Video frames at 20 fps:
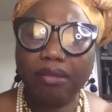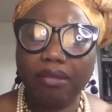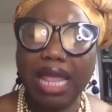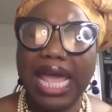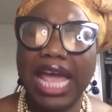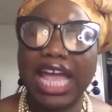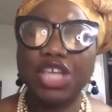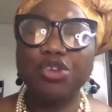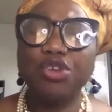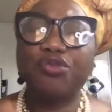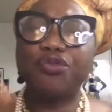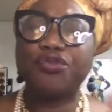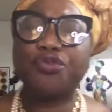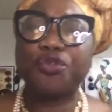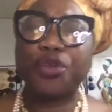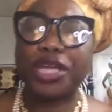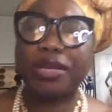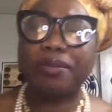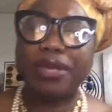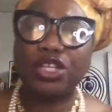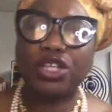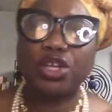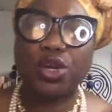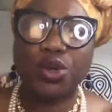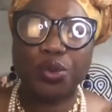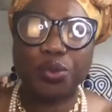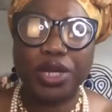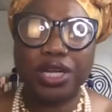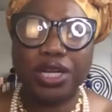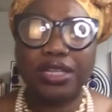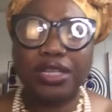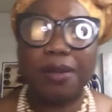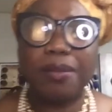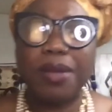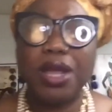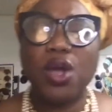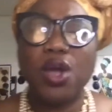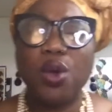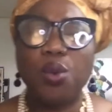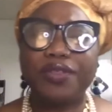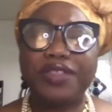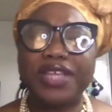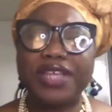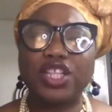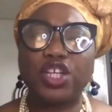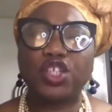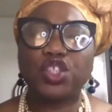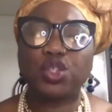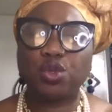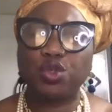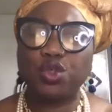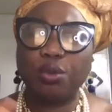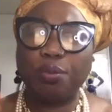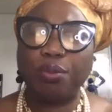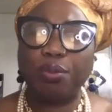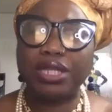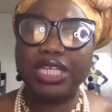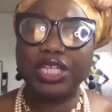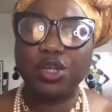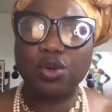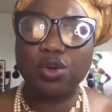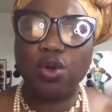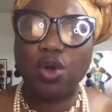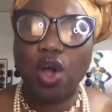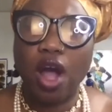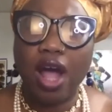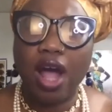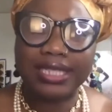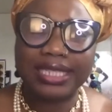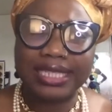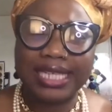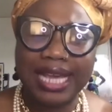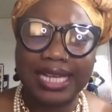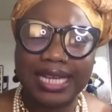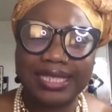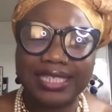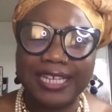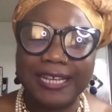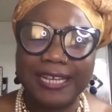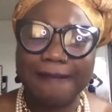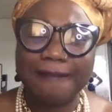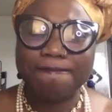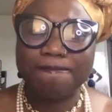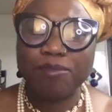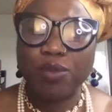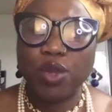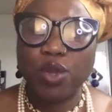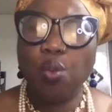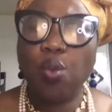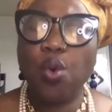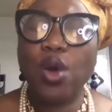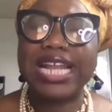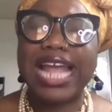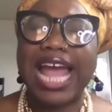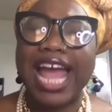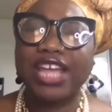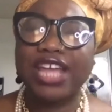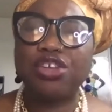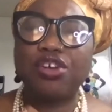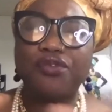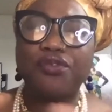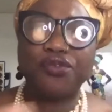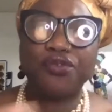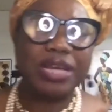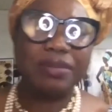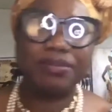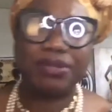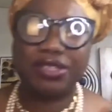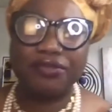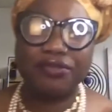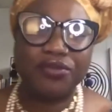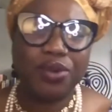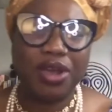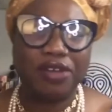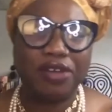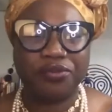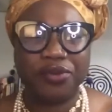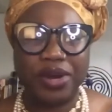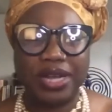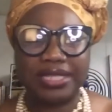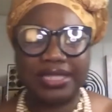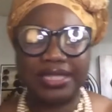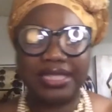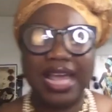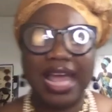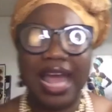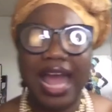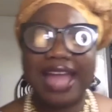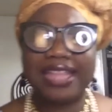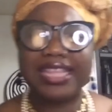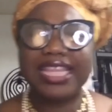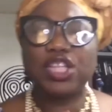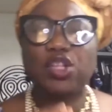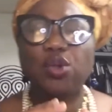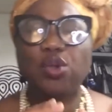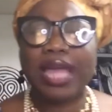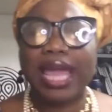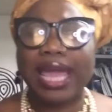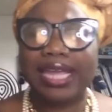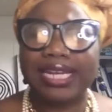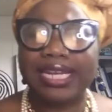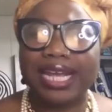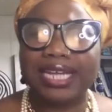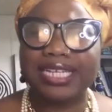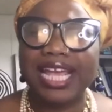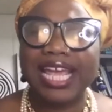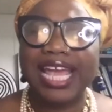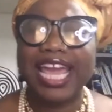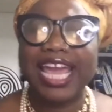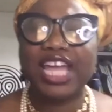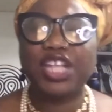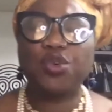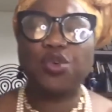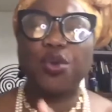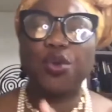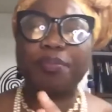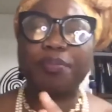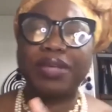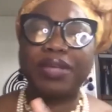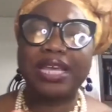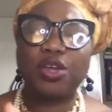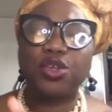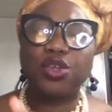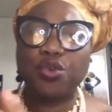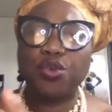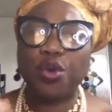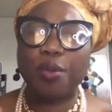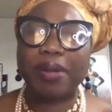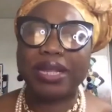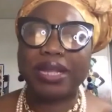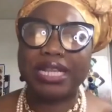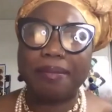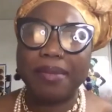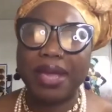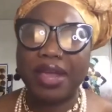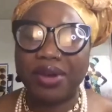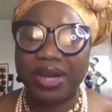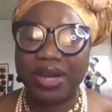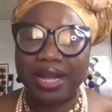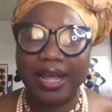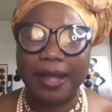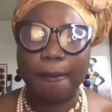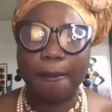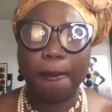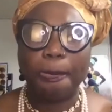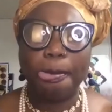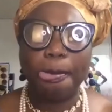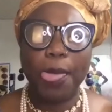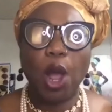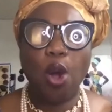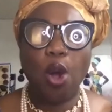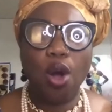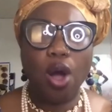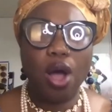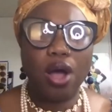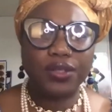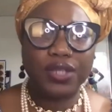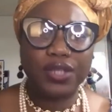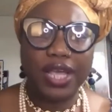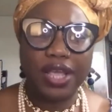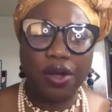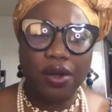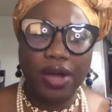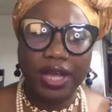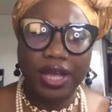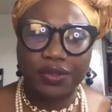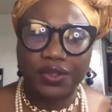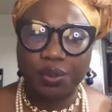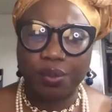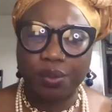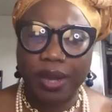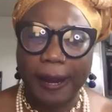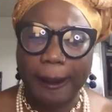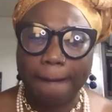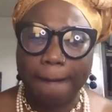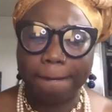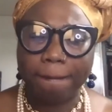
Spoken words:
Are you framing your curriculum within a socio-political context? What are your frames of reference? Are they located in Europe and America or elsewhere?